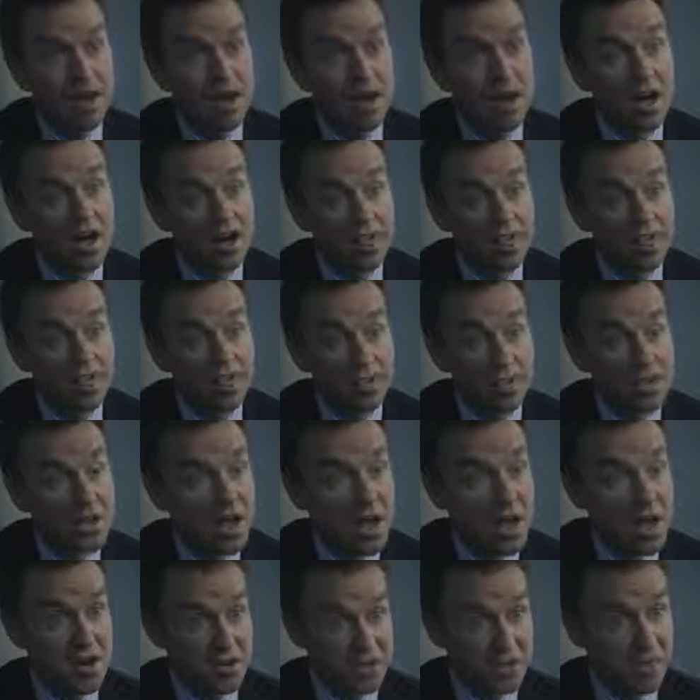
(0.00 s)
of
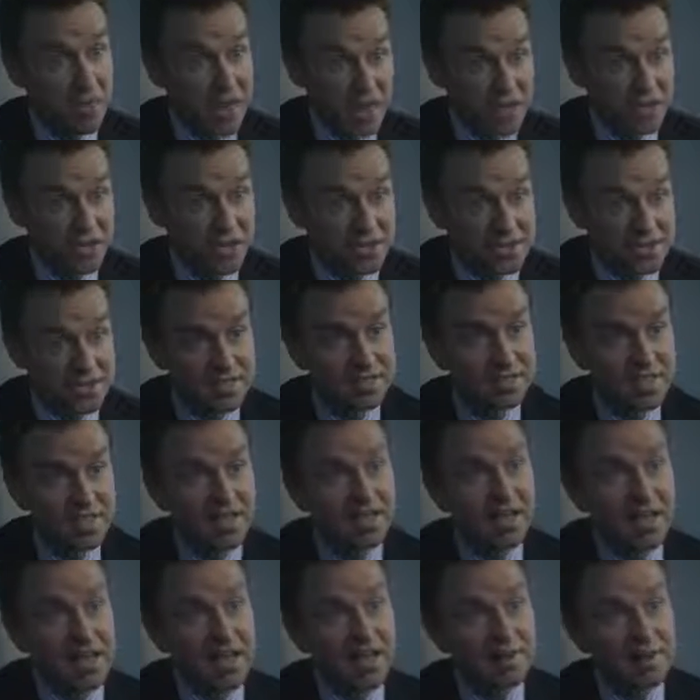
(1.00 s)
non-patients
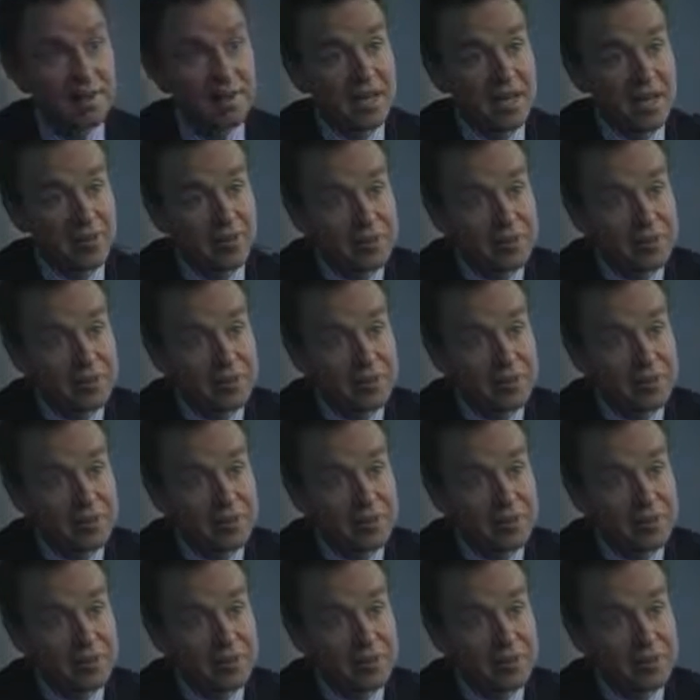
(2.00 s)
and be